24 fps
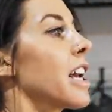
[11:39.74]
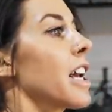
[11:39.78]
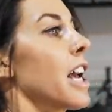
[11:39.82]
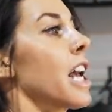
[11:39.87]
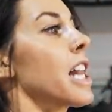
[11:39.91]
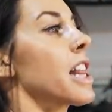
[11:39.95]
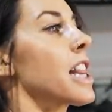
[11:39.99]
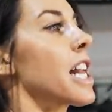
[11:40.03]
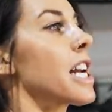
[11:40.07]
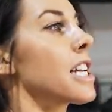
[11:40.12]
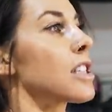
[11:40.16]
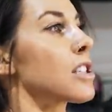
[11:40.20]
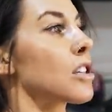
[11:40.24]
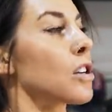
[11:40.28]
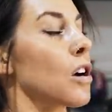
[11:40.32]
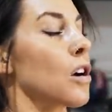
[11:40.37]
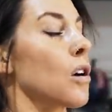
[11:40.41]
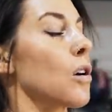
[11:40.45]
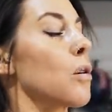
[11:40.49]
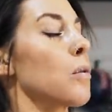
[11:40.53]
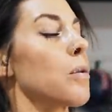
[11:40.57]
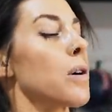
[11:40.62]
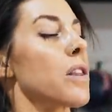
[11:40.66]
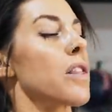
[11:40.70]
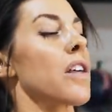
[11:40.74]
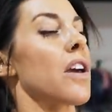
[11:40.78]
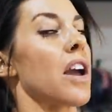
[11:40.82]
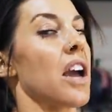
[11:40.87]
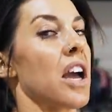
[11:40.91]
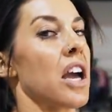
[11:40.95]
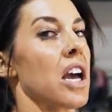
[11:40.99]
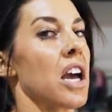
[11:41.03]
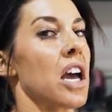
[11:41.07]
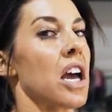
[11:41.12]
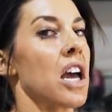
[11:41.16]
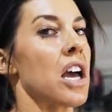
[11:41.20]
And let's go with
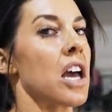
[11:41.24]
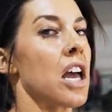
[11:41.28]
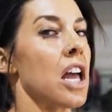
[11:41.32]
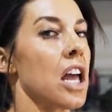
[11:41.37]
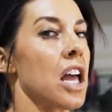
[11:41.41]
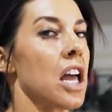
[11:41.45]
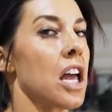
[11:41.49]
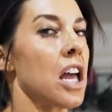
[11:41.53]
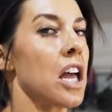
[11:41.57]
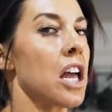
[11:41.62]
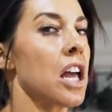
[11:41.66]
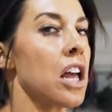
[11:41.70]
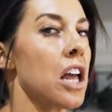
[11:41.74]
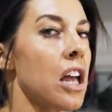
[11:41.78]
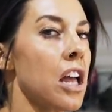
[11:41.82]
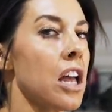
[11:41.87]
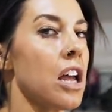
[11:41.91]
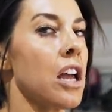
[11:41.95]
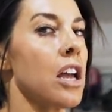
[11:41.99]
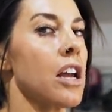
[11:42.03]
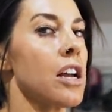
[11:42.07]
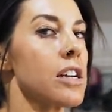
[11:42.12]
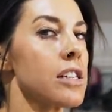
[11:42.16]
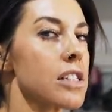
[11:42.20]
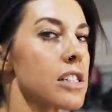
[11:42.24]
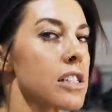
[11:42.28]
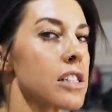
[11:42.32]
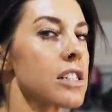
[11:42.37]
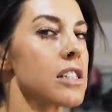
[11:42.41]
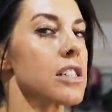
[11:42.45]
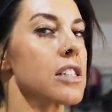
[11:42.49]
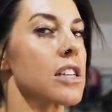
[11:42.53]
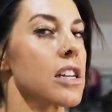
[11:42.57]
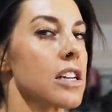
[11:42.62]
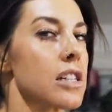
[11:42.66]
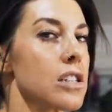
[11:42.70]
a
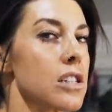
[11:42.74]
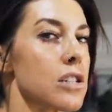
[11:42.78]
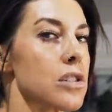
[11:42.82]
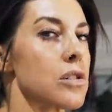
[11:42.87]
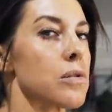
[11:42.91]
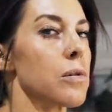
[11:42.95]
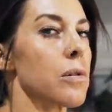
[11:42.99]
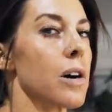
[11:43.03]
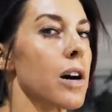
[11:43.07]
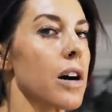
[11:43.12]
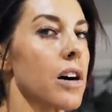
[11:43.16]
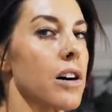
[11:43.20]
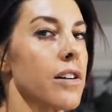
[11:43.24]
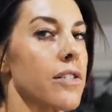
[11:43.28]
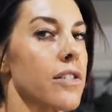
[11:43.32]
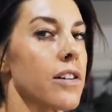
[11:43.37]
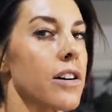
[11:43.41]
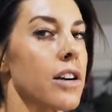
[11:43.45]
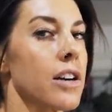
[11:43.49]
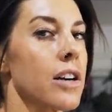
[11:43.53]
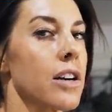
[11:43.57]
ten to twelve.